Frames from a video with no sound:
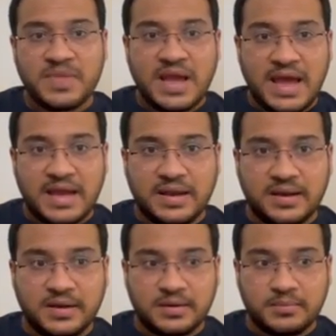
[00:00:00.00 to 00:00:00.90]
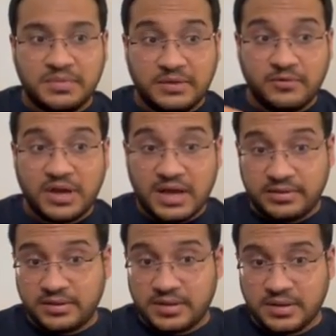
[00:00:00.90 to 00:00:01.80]
And they will
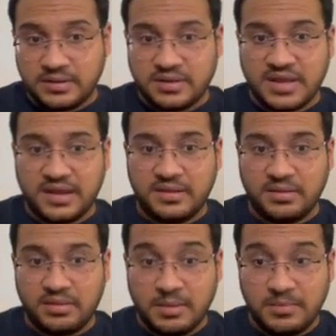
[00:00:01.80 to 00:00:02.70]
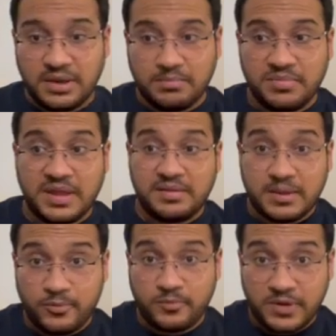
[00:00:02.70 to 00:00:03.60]
ask the signs and symptoms and the
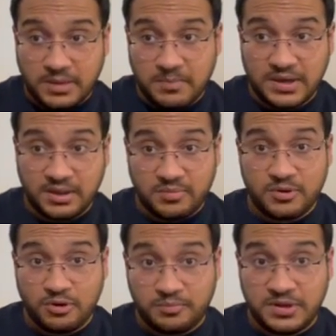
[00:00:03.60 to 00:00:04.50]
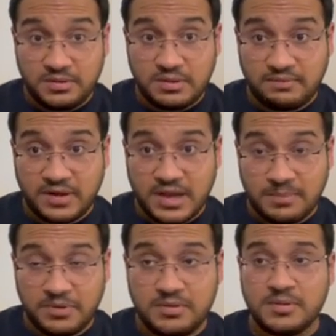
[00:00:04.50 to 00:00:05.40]
appropriate management options if that
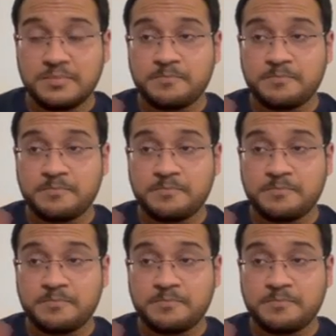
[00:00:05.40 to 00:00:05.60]
happens.